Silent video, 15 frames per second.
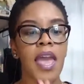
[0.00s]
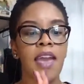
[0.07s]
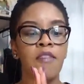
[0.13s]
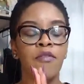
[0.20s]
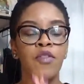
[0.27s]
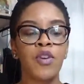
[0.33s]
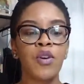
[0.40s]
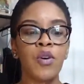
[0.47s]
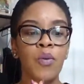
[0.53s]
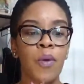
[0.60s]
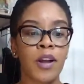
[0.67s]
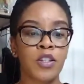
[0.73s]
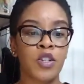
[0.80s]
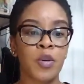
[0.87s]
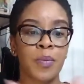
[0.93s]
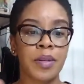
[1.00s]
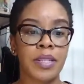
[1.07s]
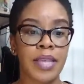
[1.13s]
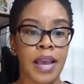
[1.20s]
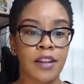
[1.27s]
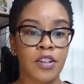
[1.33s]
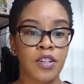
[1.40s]
If you want to
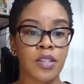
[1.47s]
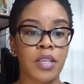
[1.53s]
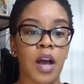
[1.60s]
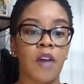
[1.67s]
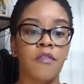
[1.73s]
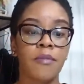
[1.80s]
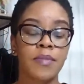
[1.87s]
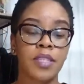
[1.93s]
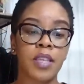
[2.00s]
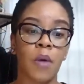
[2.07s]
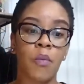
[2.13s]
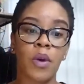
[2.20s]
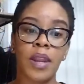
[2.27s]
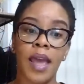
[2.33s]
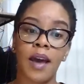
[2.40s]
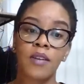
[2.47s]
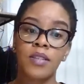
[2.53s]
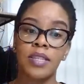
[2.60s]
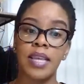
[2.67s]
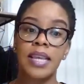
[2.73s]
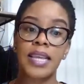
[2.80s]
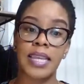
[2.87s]
protect yourself from someone
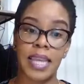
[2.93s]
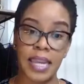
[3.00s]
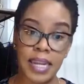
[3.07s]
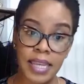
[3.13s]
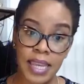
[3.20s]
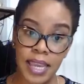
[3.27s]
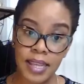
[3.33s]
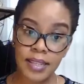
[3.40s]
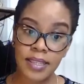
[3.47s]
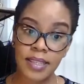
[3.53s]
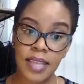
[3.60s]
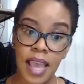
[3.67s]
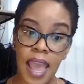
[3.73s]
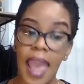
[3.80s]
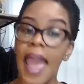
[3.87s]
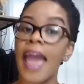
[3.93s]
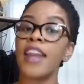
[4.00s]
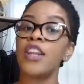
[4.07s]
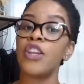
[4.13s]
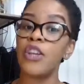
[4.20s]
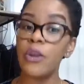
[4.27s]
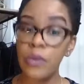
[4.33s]
else getting it
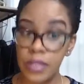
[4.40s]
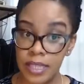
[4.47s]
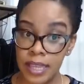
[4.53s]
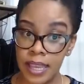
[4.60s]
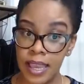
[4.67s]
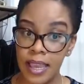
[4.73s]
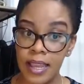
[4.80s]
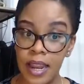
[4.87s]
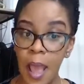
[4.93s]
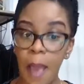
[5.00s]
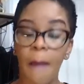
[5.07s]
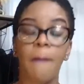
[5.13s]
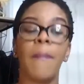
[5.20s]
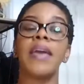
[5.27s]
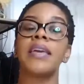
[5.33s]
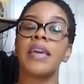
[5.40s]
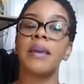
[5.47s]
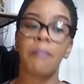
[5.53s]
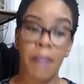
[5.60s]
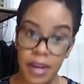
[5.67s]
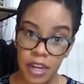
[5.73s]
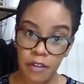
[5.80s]
and using it,
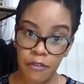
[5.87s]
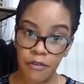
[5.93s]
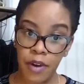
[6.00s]
making money